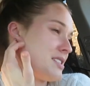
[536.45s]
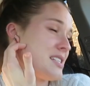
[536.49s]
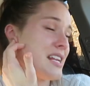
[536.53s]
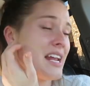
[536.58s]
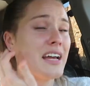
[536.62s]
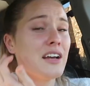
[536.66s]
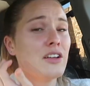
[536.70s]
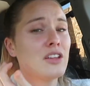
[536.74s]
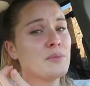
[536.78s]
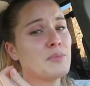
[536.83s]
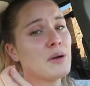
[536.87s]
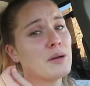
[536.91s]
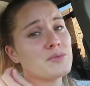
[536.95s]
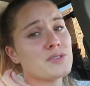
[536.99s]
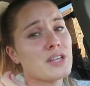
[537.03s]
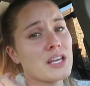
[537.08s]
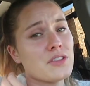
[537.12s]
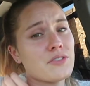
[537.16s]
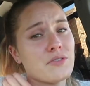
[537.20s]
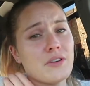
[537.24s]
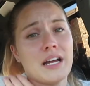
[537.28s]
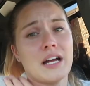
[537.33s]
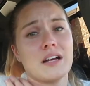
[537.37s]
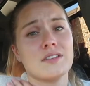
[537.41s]
today I only pumped
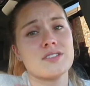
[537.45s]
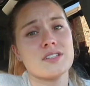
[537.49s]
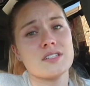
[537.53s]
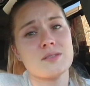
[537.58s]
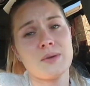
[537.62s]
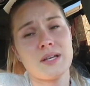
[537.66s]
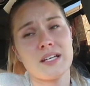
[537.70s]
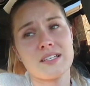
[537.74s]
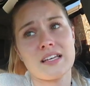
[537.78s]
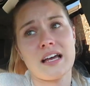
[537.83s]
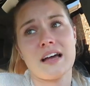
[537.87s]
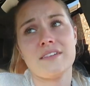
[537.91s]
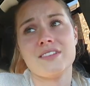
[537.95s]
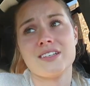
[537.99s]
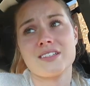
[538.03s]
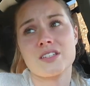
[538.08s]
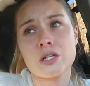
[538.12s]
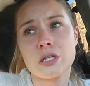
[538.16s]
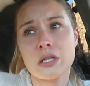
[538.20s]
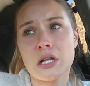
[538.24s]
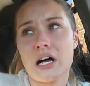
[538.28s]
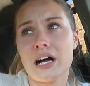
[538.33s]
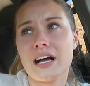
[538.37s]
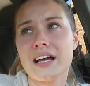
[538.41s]
like 3 ounces because I have this
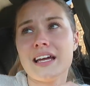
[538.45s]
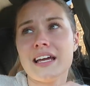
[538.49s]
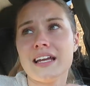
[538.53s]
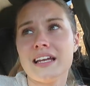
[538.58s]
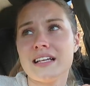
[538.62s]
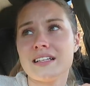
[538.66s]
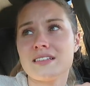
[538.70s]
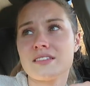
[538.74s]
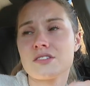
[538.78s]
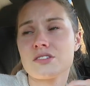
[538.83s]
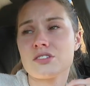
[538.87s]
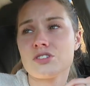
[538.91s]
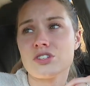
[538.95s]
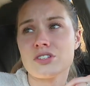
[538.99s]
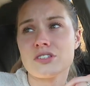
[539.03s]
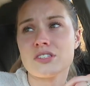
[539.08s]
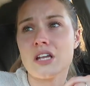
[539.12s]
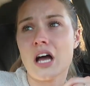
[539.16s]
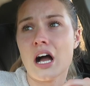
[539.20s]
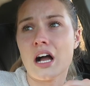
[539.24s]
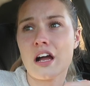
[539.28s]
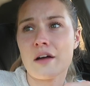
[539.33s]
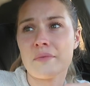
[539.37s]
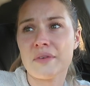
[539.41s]
clot and it's just
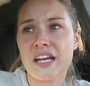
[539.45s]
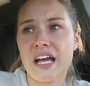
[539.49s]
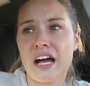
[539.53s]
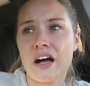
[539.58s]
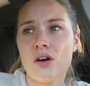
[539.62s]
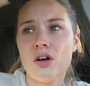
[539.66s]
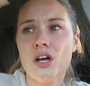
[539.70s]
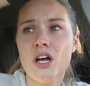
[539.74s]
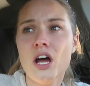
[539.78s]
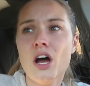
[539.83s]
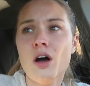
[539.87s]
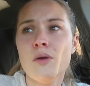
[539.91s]
not coming out.